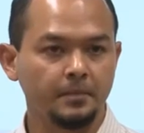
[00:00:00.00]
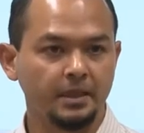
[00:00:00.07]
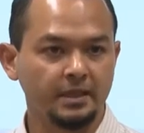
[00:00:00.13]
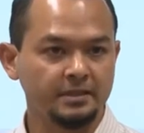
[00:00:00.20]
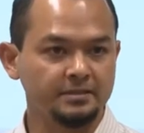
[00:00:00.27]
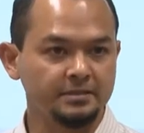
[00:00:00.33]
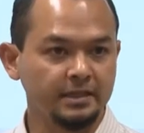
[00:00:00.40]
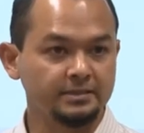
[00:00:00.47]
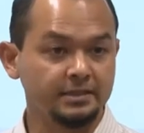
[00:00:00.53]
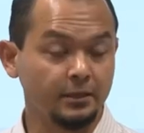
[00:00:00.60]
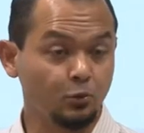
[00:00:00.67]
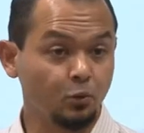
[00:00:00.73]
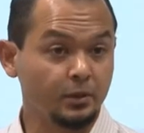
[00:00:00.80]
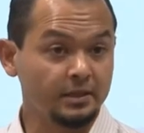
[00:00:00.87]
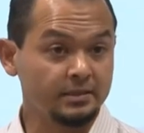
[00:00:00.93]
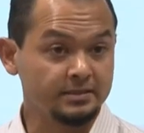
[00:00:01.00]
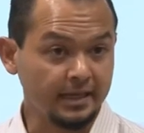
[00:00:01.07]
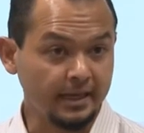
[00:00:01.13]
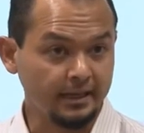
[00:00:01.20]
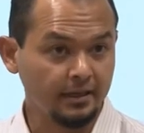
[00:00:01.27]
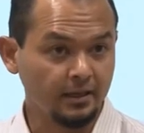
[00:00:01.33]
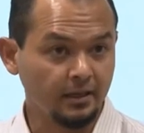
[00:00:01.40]
It's just like Google
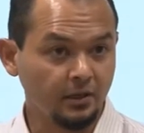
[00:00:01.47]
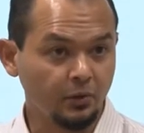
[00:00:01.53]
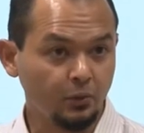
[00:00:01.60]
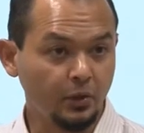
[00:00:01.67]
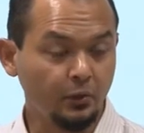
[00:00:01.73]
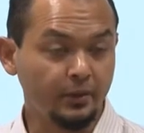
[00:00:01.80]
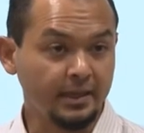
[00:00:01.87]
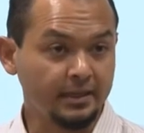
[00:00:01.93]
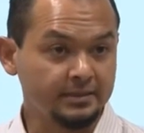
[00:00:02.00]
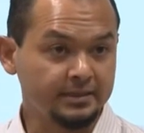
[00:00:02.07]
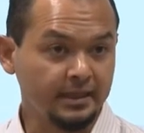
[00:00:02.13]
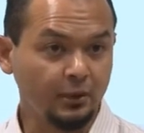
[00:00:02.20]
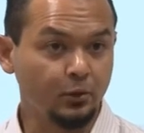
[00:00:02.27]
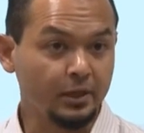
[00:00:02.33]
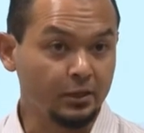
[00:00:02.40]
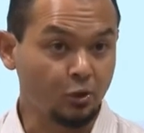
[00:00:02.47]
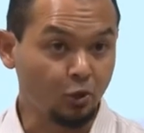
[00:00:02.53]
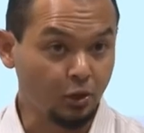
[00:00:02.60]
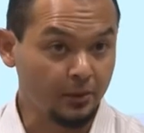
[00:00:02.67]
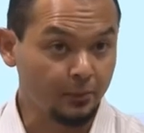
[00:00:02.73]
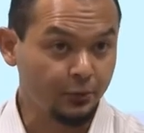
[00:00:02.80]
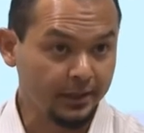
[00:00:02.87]
Site, where you can share, you can
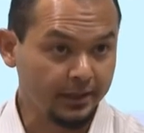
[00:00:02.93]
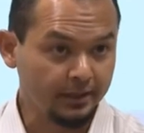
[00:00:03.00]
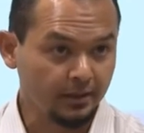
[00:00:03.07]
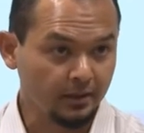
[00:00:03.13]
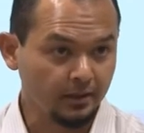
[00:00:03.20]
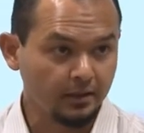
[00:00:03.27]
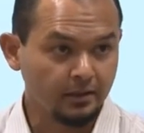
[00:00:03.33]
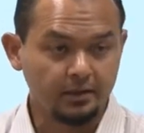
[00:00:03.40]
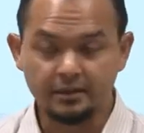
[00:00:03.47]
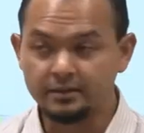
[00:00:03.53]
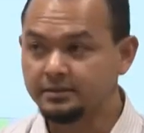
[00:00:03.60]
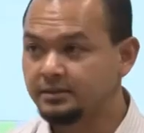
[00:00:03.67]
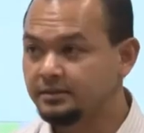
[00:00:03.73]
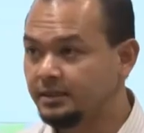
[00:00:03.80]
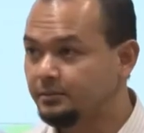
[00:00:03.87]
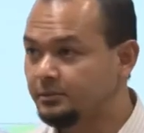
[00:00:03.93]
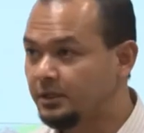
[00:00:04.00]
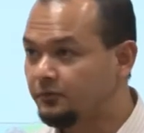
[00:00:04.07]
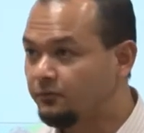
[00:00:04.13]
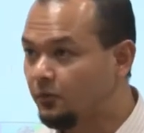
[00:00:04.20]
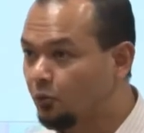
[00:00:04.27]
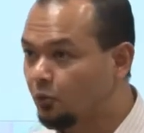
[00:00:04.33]
collaborate. It's the same
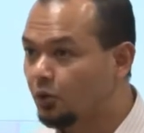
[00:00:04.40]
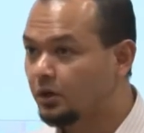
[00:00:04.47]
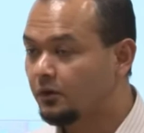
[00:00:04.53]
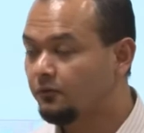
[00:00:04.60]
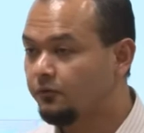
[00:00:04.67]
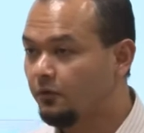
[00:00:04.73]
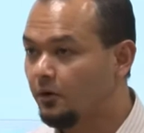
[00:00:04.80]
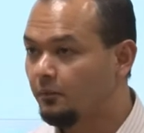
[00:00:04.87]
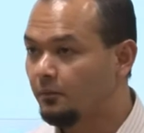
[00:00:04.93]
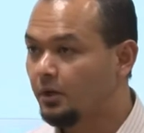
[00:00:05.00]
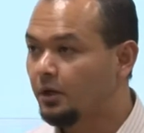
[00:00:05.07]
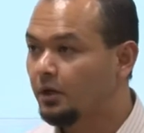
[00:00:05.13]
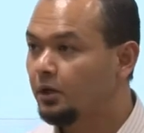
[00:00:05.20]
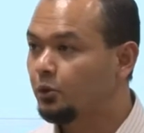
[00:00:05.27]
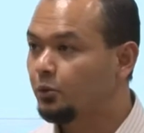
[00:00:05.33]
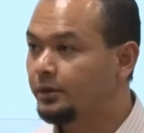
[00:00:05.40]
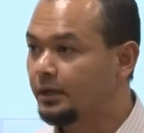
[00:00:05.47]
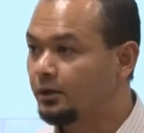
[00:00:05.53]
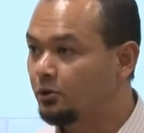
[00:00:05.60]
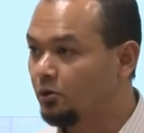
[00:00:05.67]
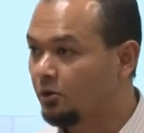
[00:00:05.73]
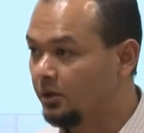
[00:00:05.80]
thing for Google Form. You
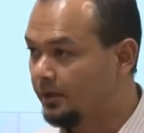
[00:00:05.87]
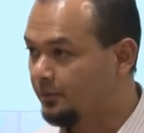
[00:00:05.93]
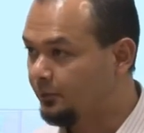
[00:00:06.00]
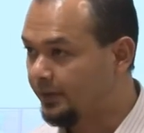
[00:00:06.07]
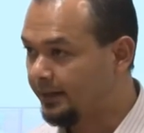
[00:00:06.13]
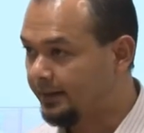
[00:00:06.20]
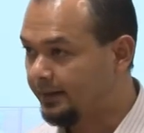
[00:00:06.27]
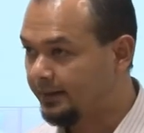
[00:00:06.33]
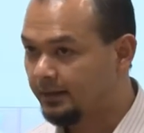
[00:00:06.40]
can collaborate.